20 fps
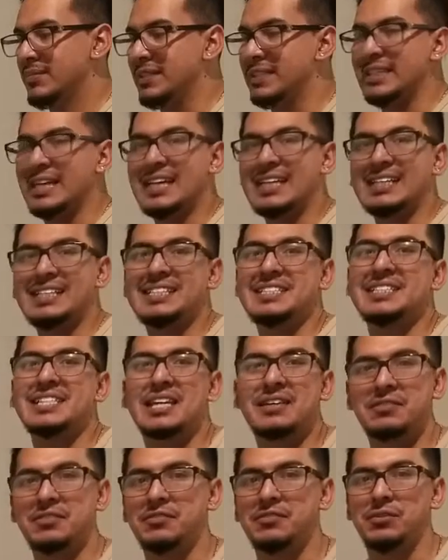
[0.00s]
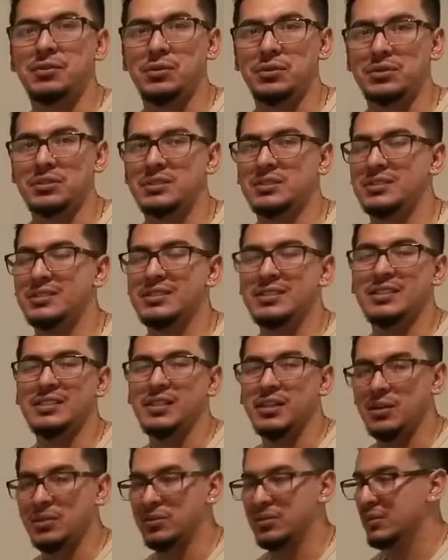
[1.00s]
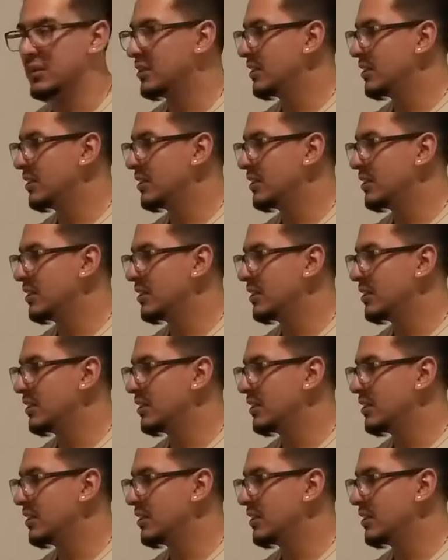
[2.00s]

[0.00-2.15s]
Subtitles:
97 volts. No,